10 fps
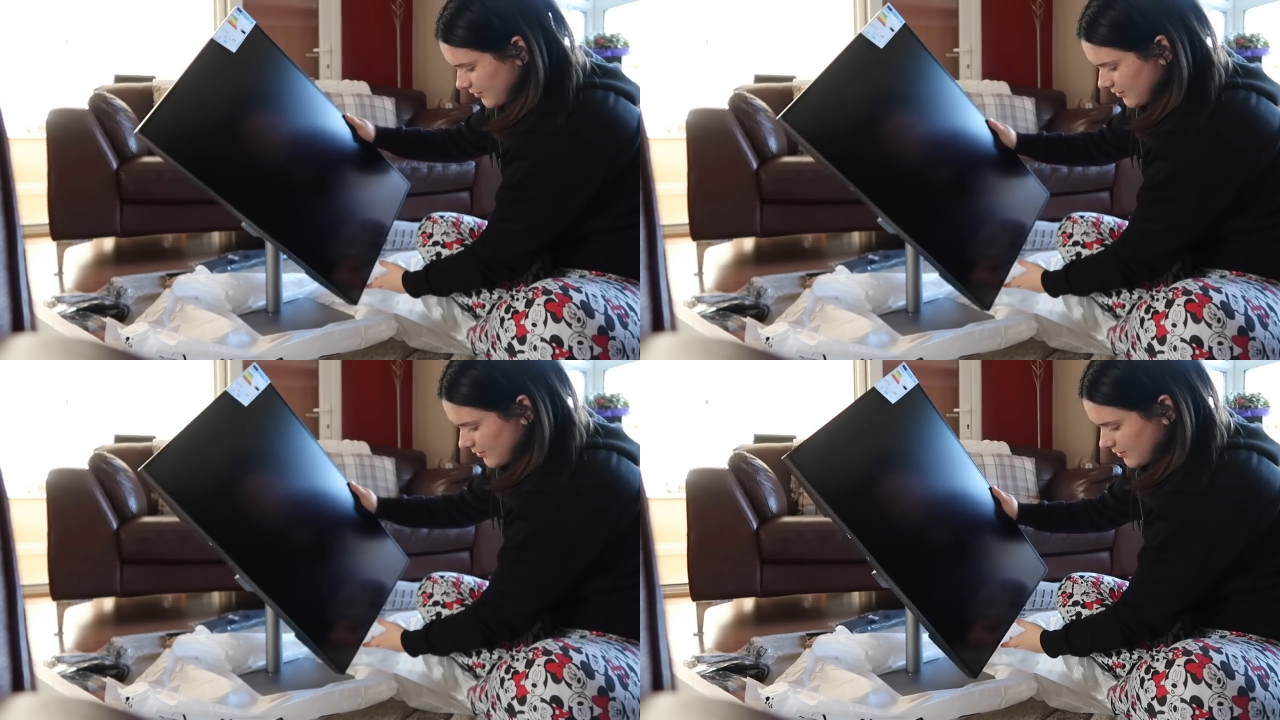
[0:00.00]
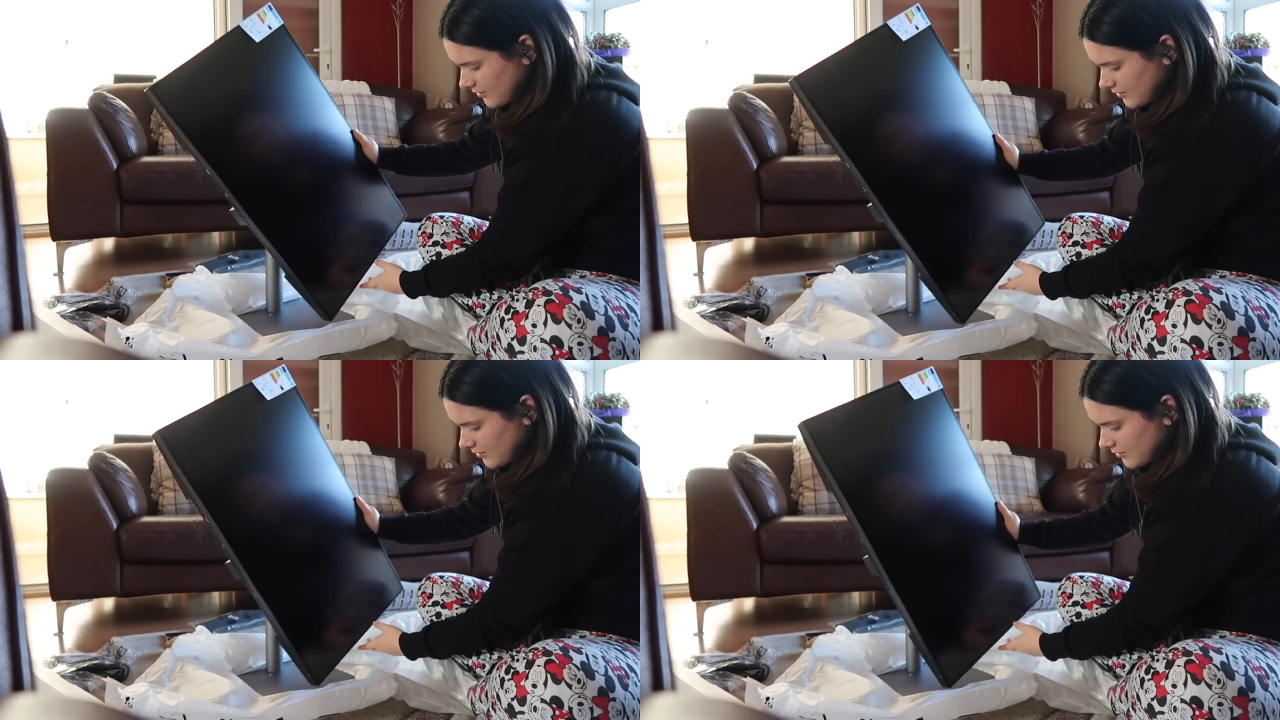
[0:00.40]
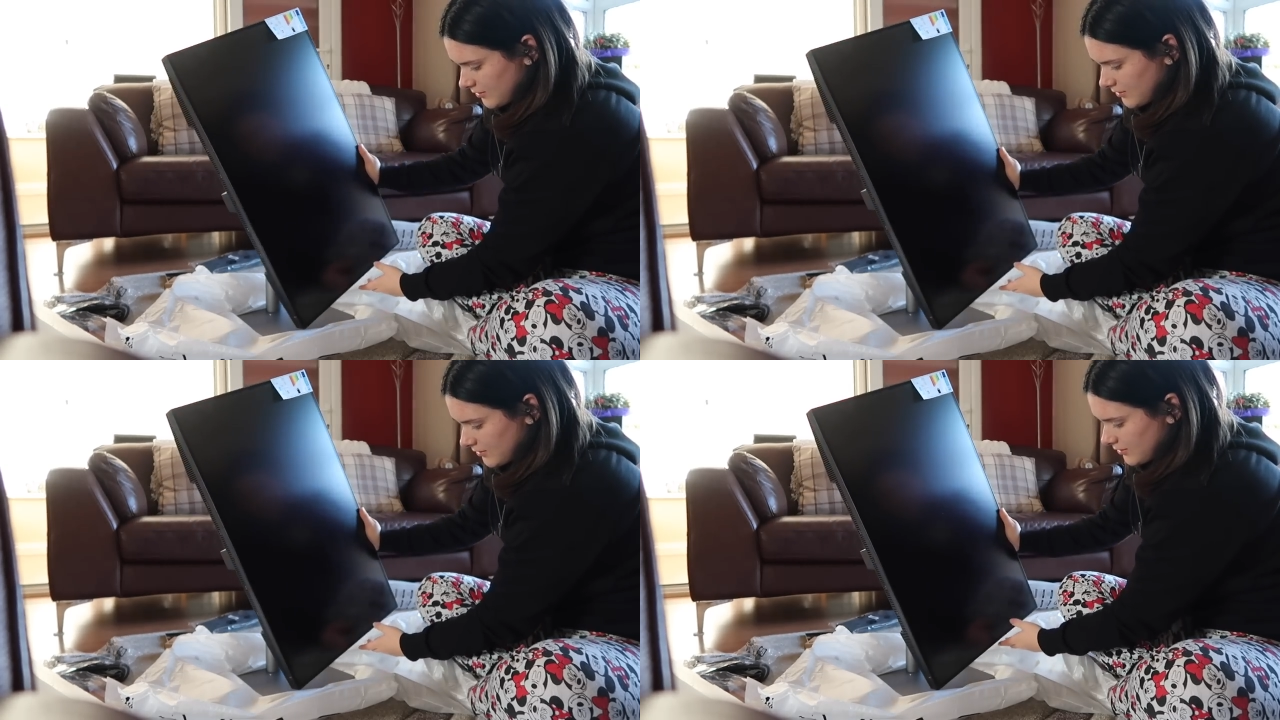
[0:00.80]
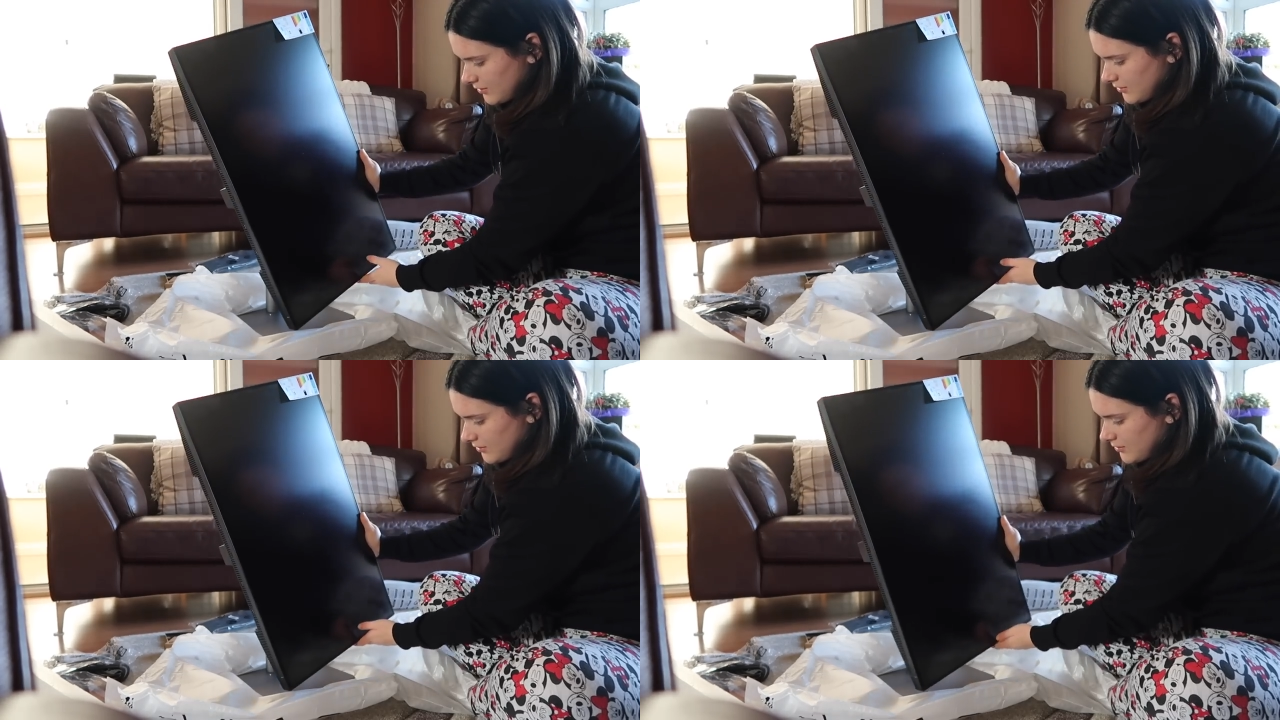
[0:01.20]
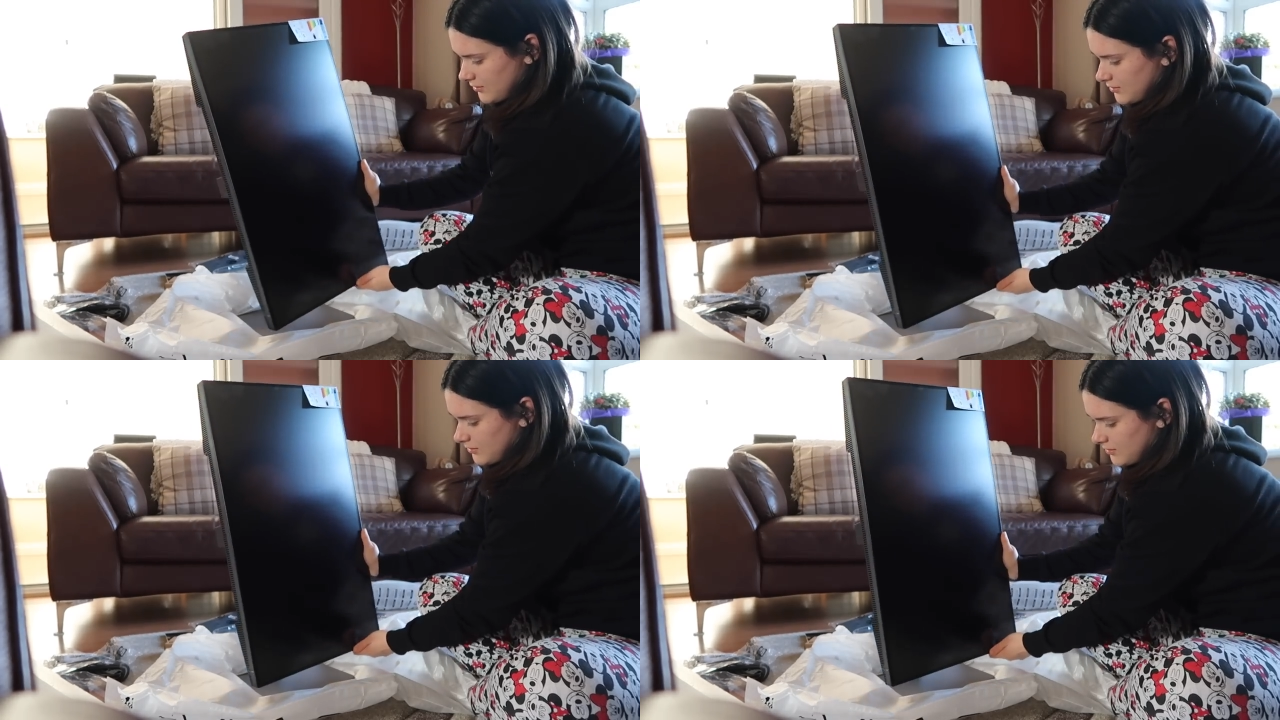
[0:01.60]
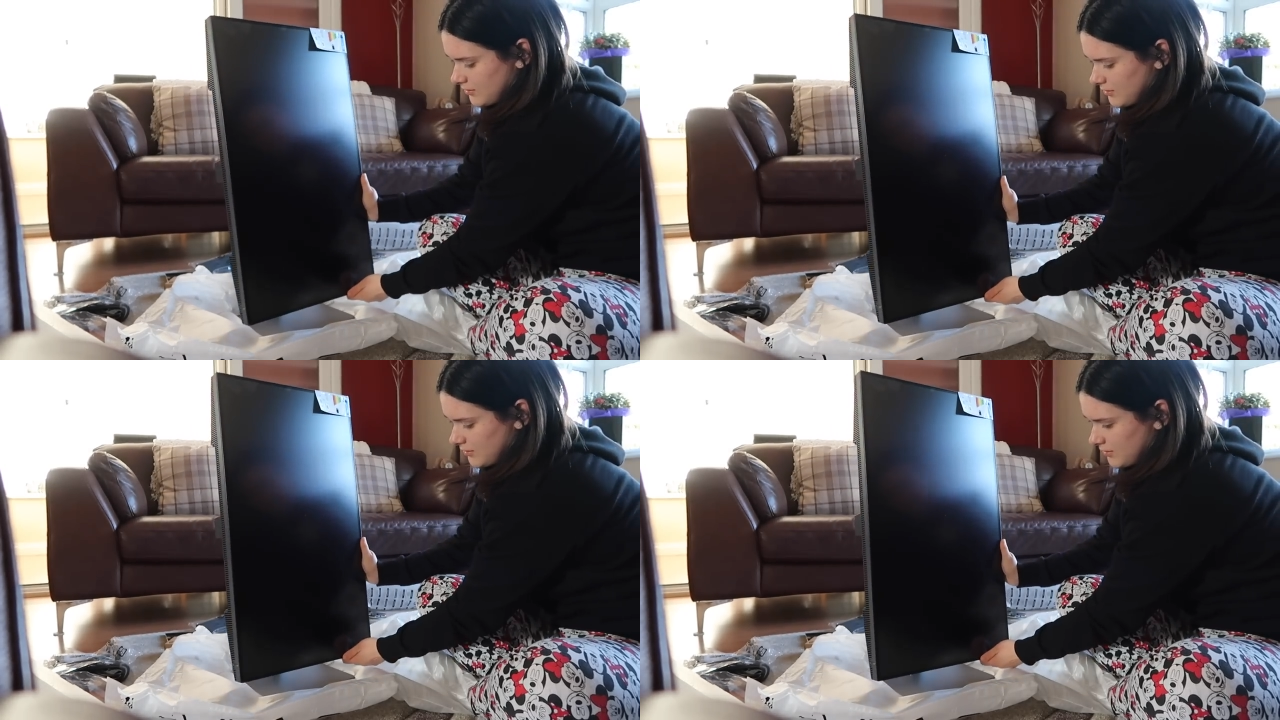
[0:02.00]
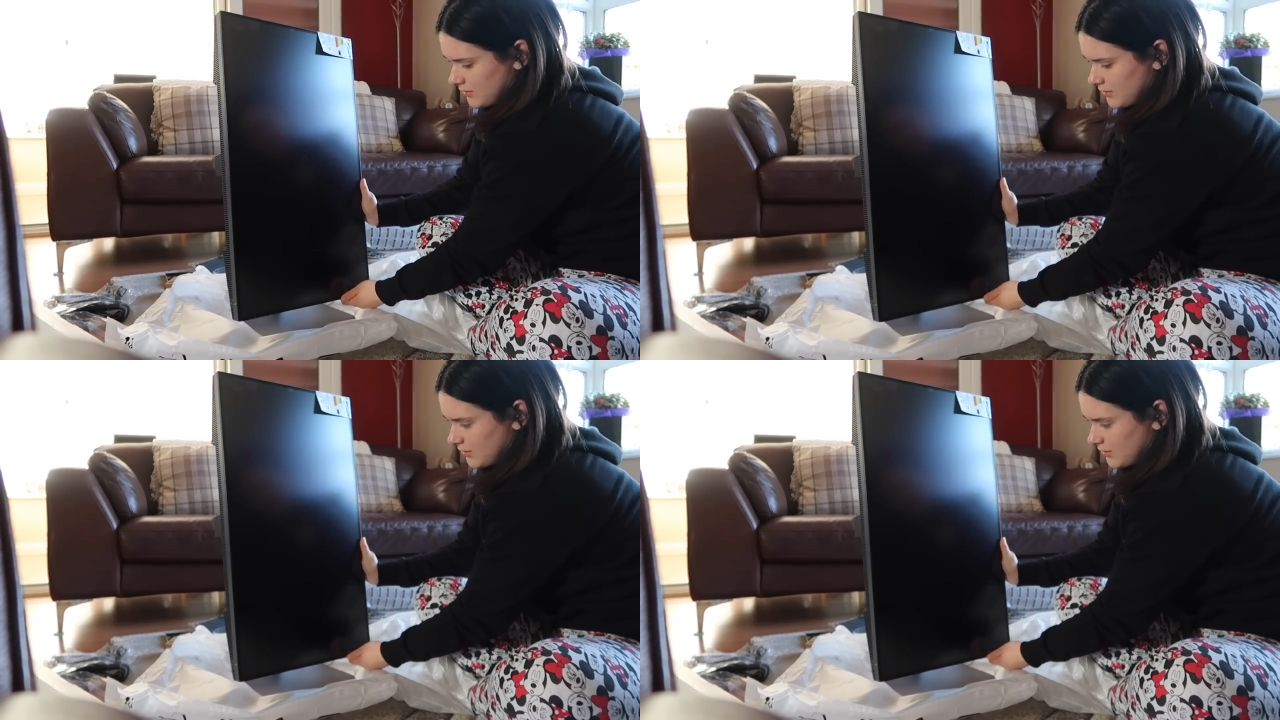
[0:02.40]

(no one is talking)